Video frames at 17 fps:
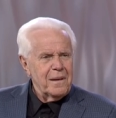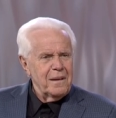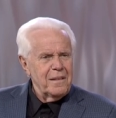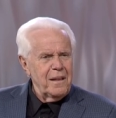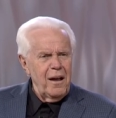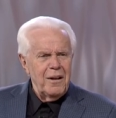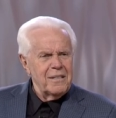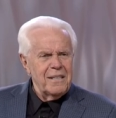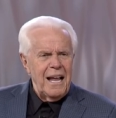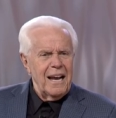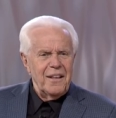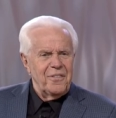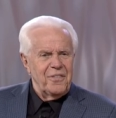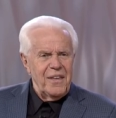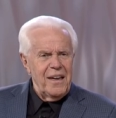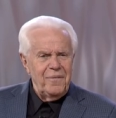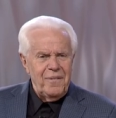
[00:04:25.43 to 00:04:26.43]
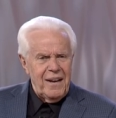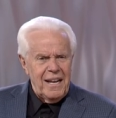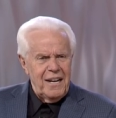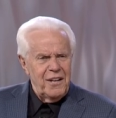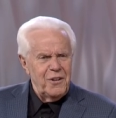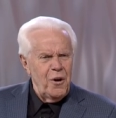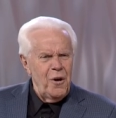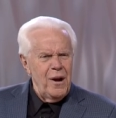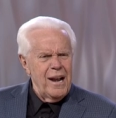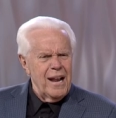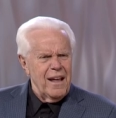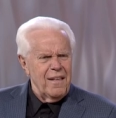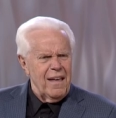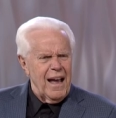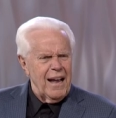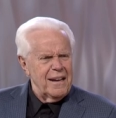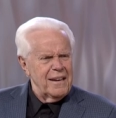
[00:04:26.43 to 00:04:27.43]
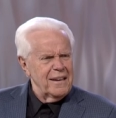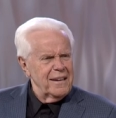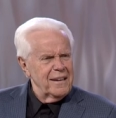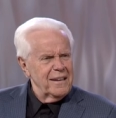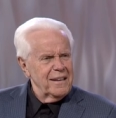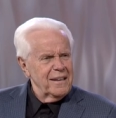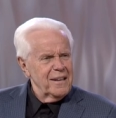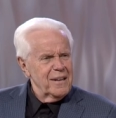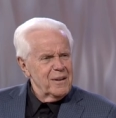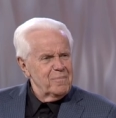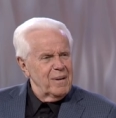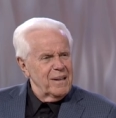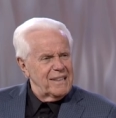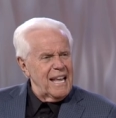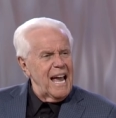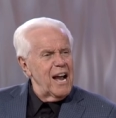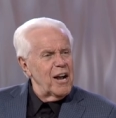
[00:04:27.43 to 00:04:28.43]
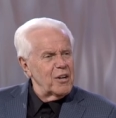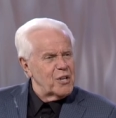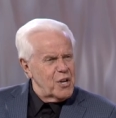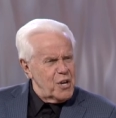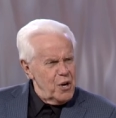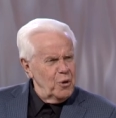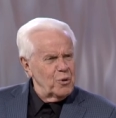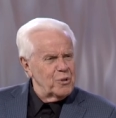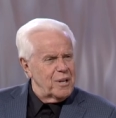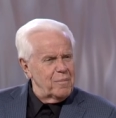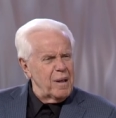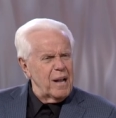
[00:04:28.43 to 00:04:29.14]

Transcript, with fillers: Now he's not a thief. He didn't do any of that. But they accused him.